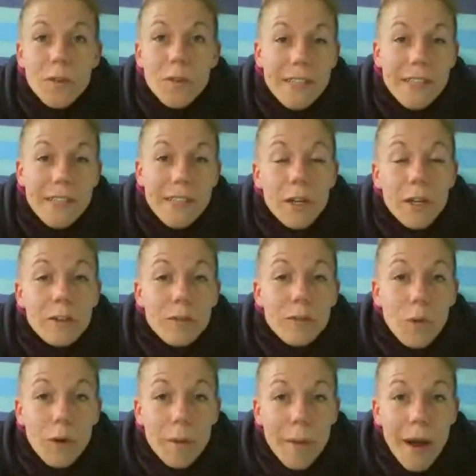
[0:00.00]
So if it is
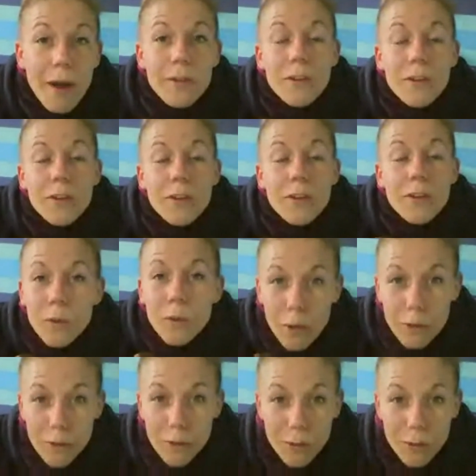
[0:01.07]
ever something that you want to
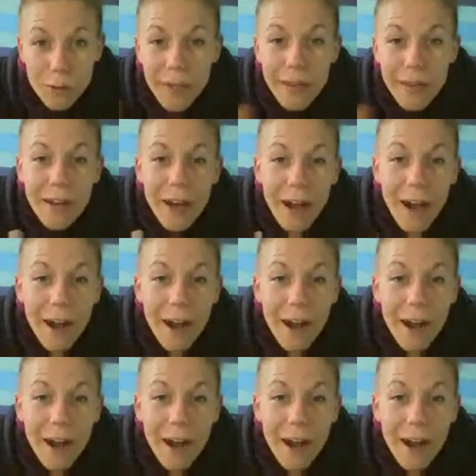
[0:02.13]
learn more about.